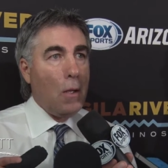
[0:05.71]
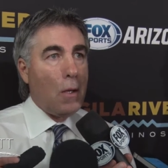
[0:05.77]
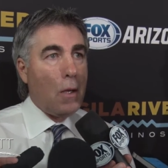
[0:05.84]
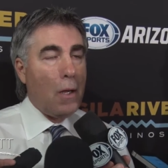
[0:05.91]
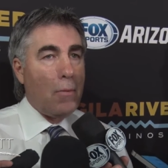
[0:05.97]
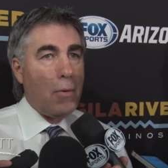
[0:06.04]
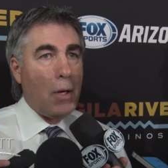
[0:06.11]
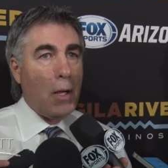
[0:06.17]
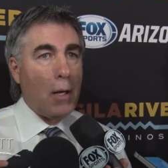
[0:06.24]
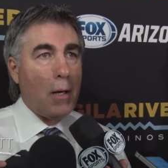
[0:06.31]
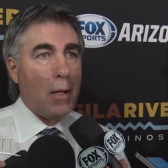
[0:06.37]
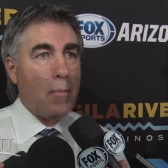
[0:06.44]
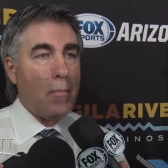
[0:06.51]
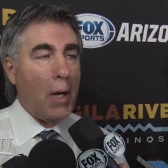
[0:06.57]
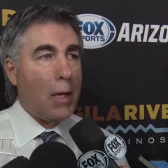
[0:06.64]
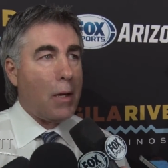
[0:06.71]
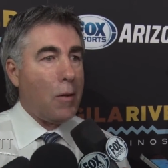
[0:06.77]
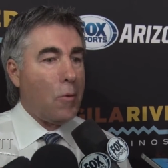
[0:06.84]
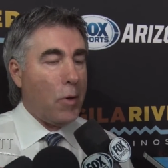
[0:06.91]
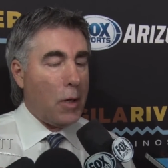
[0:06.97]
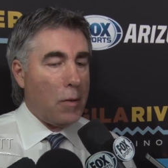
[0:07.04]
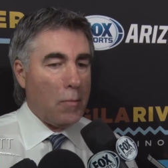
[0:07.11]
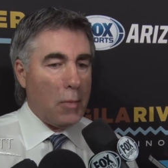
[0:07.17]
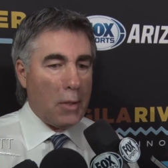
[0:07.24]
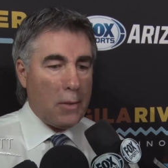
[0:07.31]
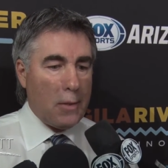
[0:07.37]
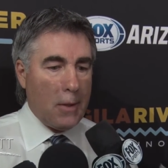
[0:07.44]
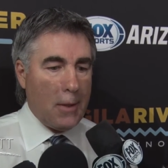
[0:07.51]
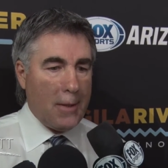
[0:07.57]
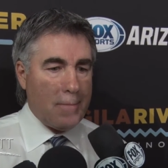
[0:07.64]
kind of an ugly, mucky win, but,
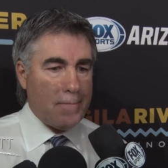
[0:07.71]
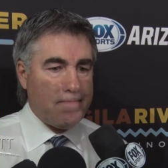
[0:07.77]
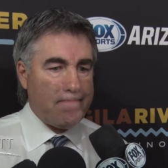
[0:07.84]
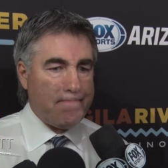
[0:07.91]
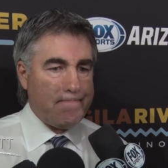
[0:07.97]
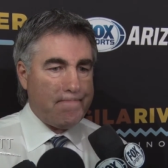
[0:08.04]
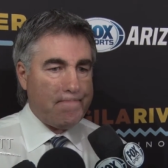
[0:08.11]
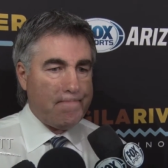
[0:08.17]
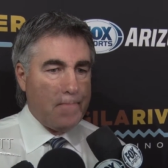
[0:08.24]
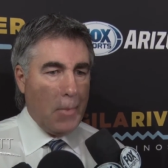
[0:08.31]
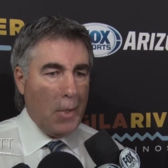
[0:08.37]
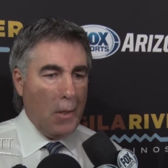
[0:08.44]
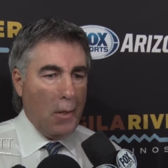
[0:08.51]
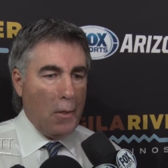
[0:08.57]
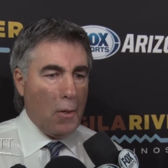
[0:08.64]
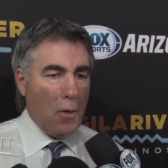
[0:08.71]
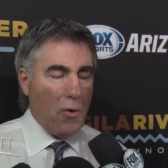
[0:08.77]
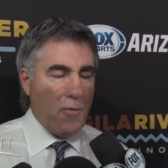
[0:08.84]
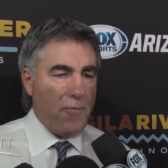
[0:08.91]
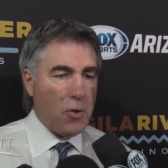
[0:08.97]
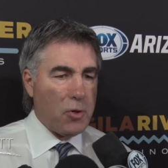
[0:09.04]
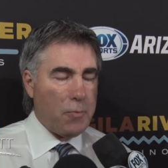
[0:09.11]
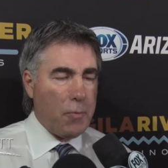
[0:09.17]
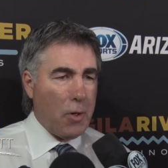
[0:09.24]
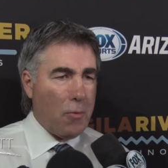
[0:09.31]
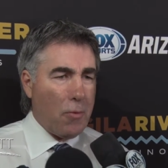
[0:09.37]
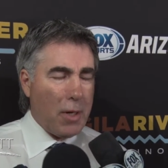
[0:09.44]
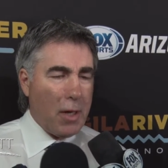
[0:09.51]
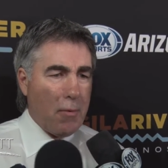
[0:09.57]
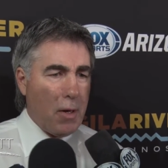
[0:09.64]
you know, the first
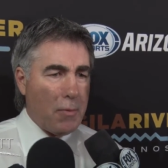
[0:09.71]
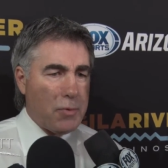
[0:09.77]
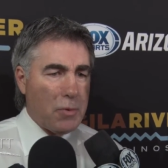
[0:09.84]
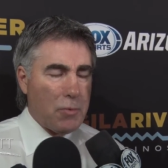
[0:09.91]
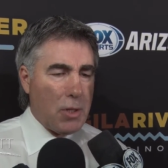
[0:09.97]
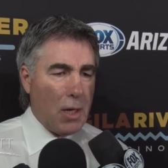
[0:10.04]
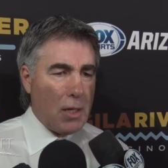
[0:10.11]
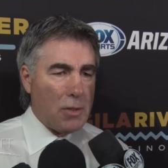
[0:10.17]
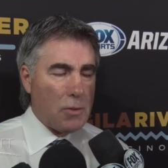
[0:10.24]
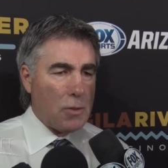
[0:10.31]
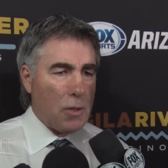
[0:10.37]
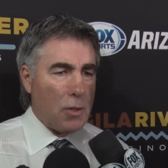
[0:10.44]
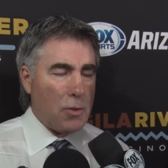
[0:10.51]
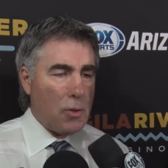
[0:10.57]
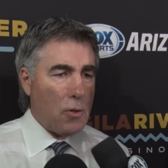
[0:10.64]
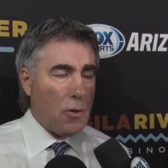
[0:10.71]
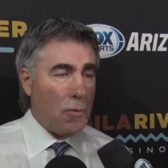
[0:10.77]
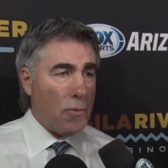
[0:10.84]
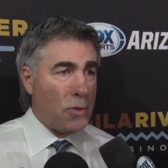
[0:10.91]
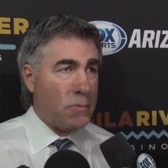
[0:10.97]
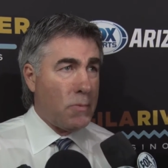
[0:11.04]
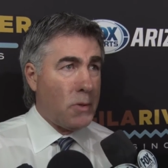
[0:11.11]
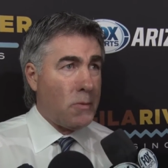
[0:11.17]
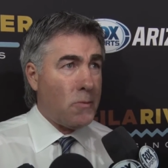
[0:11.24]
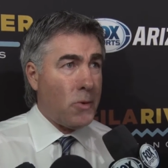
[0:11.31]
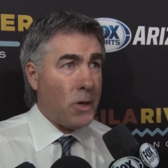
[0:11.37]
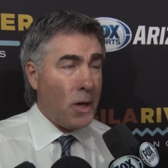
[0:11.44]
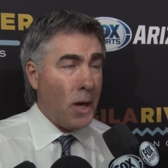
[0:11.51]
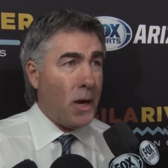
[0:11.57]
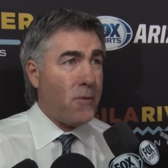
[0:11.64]
period we gave up some chances on turnovers, but
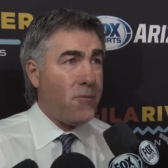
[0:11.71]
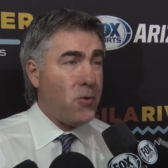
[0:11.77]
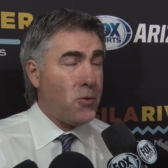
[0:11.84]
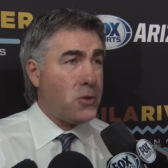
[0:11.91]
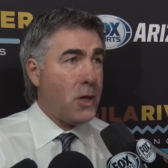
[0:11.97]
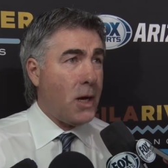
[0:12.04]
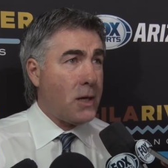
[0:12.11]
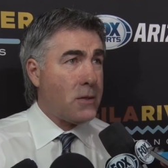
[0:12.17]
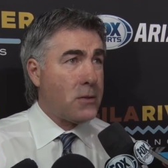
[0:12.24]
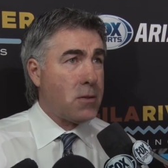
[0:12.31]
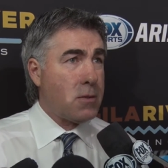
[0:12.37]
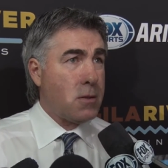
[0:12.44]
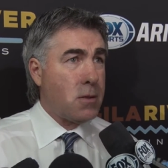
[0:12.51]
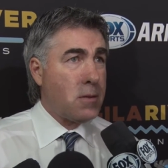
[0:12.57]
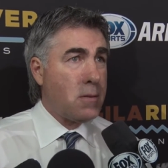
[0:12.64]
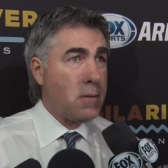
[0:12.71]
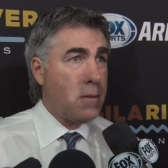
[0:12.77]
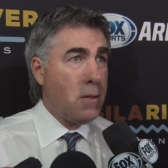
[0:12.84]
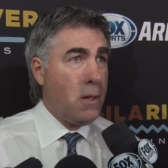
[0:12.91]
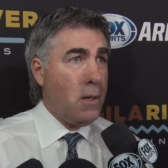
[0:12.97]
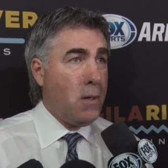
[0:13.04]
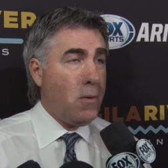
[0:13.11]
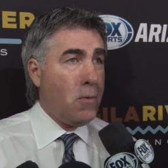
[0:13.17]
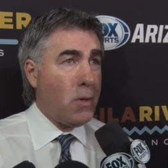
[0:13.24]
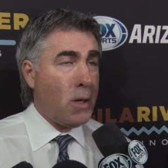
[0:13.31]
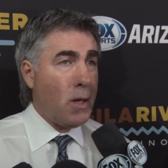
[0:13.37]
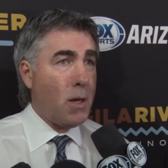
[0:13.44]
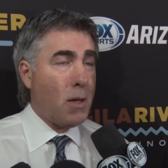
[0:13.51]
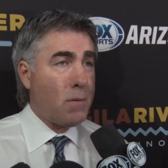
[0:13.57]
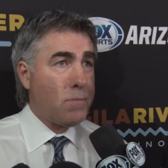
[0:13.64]
we got a few chances, and we
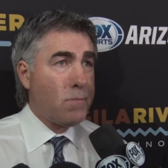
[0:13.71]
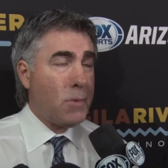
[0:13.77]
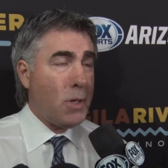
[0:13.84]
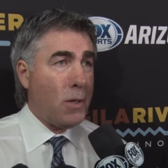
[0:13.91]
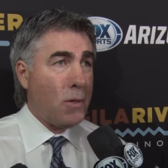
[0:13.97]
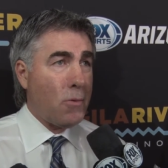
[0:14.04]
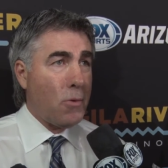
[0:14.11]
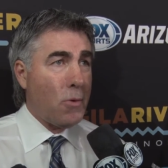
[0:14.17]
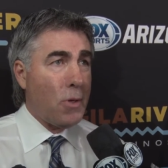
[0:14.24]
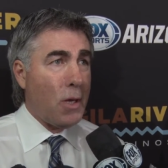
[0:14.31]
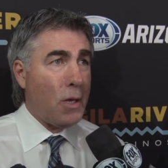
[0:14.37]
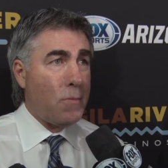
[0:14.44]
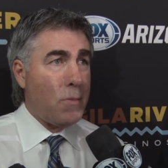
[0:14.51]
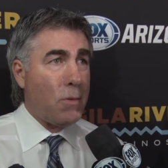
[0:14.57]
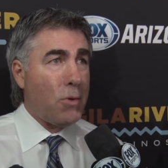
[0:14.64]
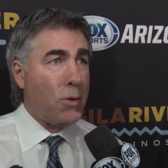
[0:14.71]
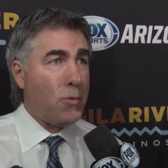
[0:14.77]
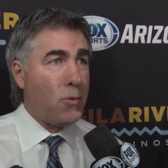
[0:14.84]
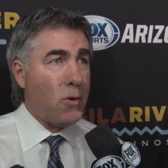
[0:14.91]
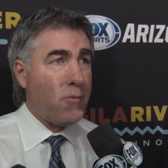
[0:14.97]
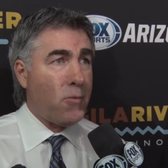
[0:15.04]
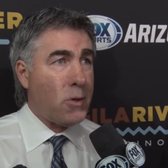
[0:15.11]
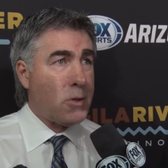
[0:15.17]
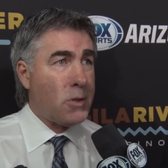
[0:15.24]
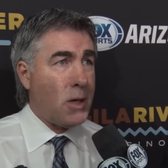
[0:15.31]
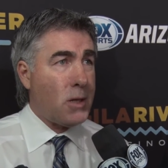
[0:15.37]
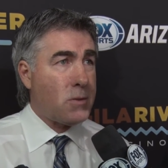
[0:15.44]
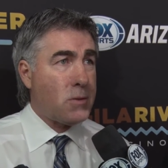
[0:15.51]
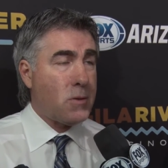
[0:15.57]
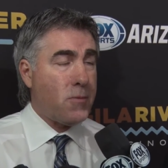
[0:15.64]
kind of, I think we only had maybe three or four
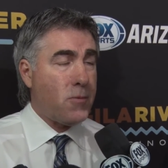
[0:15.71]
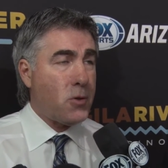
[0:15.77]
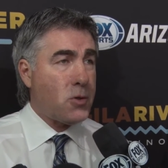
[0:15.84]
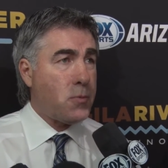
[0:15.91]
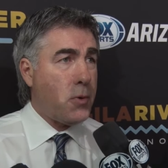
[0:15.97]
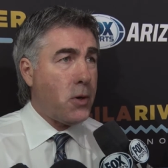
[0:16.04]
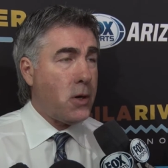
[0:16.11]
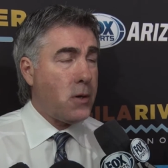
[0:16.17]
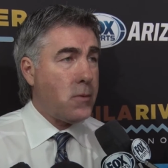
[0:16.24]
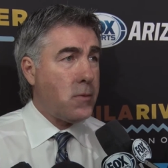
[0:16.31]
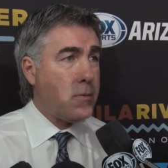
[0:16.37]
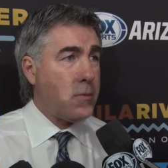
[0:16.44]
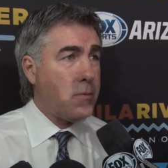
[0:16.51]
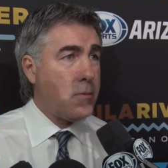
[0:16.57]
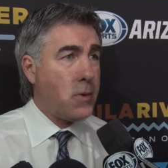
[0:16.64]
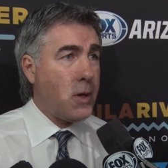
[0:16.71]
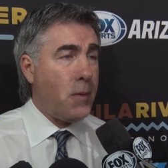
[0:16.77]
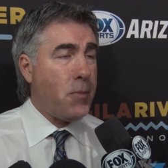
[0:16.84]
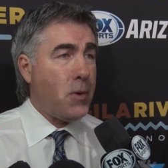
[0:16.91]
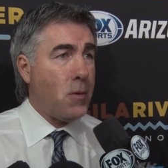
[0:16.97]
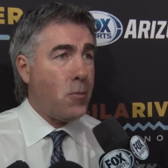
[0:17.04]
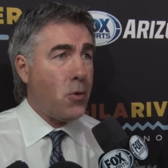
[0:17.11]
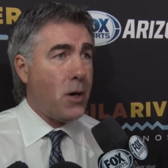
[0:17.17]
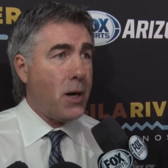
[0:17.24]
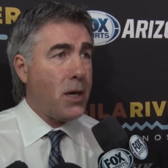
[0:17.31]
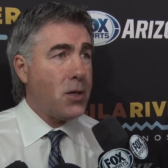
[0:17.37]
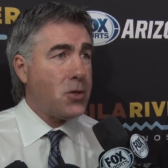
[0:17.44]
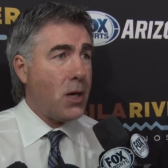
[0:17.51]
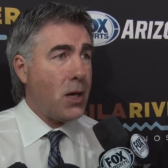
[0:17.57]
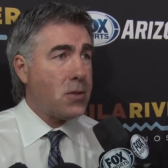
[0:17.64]
chances in the first period, and a couple of them were
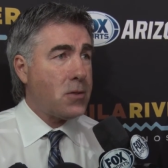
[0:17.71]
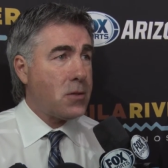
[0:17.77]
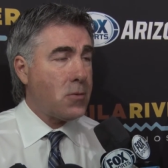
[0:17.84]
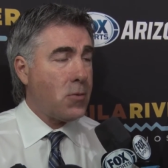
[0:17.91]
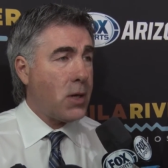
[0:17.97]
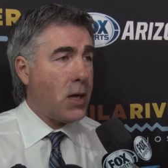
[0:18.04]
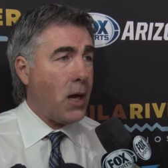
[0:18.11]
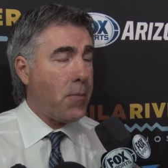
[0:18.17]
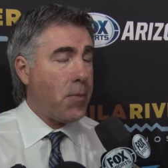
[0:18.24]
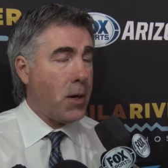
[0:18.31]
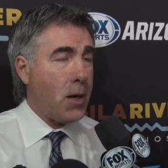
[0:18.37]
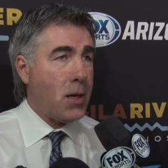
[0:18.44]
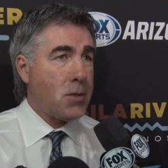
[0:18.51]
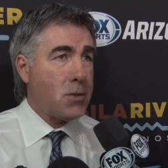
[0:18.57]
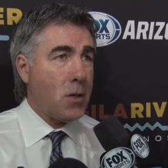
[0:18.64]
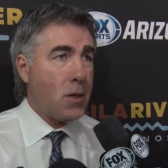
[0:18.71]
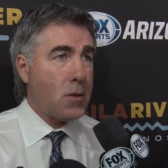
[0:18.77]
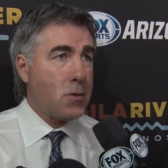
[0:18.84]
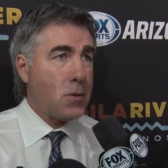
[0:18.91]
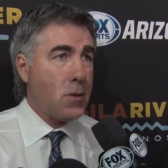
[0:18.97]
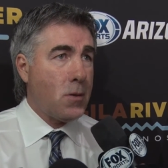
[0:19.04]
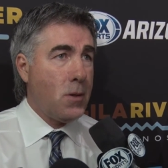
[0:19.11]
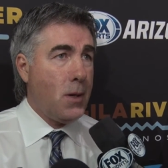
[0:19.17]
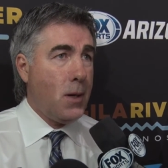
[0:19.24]
A chances that we capitalized on, so